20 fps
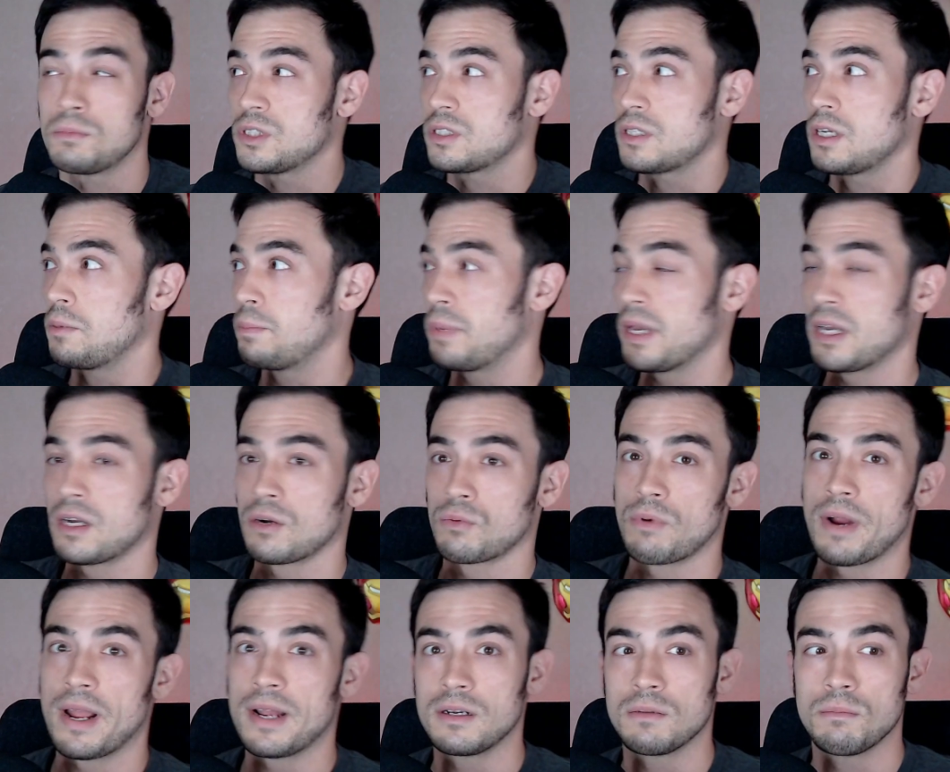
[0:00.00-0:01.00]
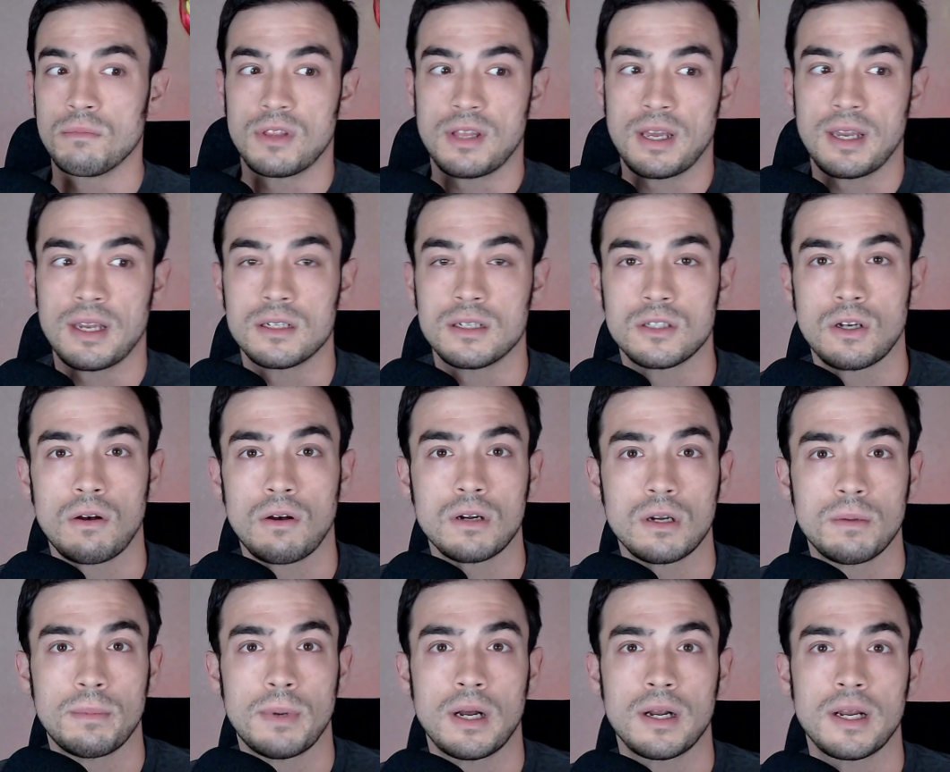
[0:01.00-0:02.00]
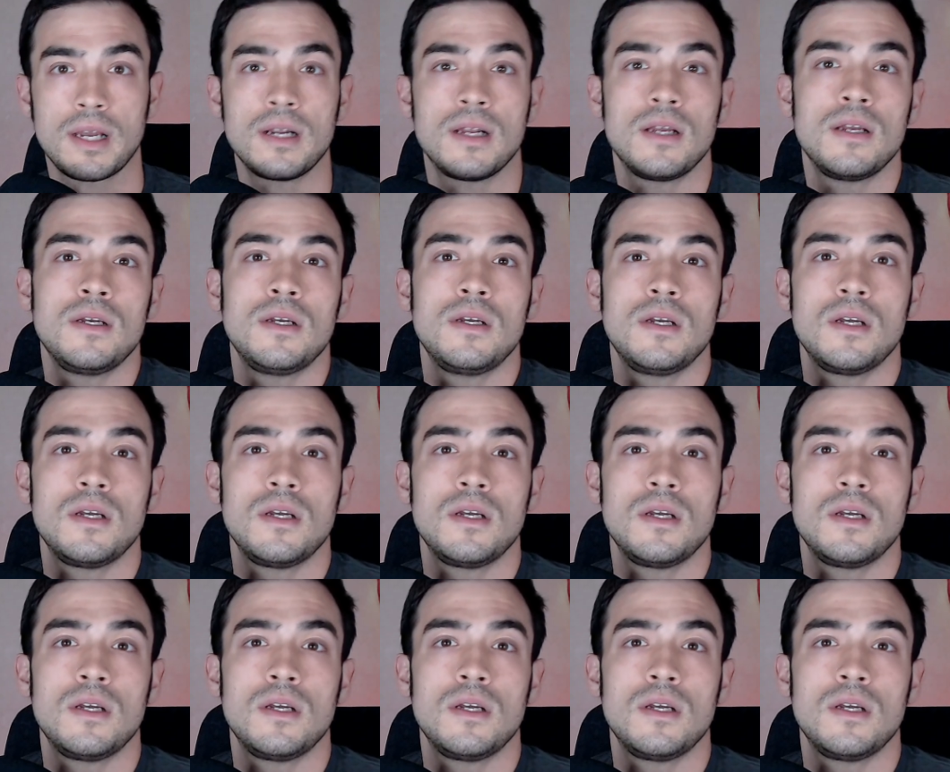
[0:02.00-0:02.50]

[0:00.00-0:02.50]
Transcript: I'm just going to pick a random thing and talk about it,